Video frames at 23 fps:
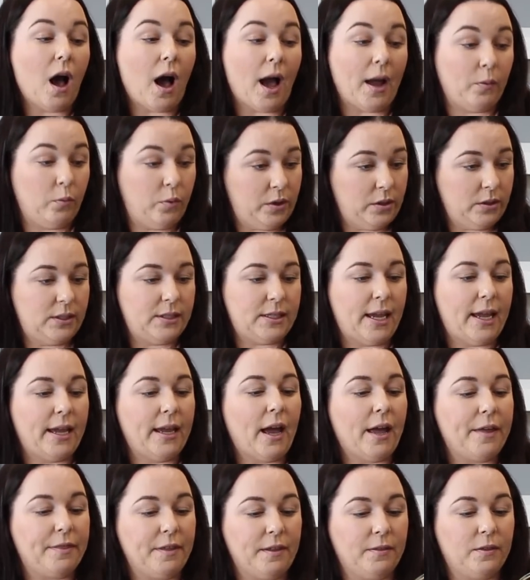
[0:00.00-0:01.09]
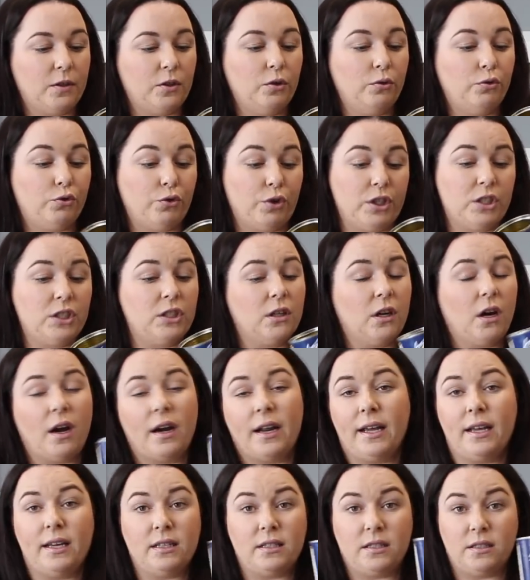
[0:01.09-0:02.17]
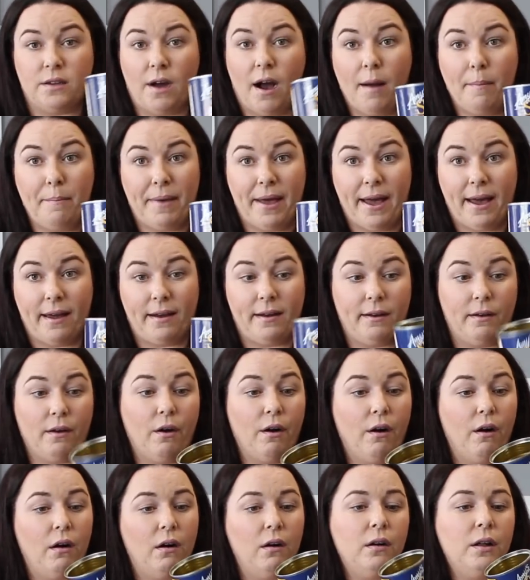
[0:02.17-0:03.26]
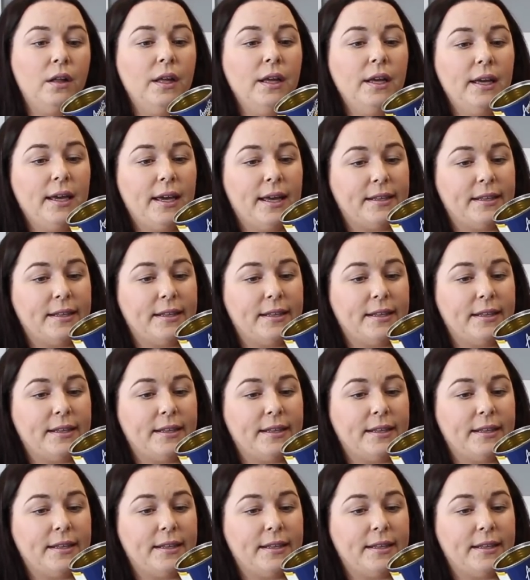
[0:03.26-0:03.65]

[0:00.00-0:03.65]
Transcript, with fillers: I will say, I think the nutrition on it is not bad at all.